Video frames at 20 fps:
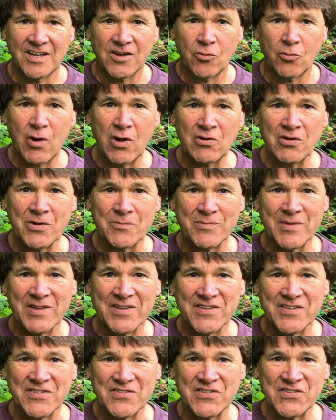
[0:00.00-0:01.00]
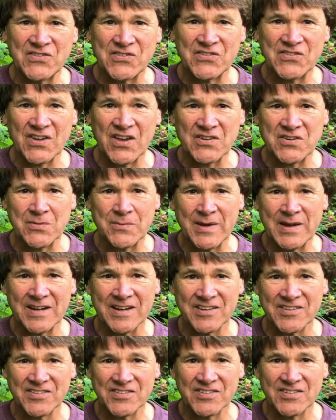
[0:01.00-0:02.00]
Welcome, this is Ed
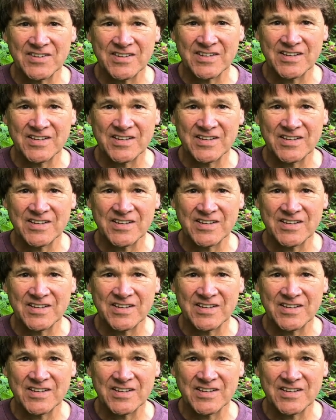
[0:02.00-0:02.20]
Dominguez,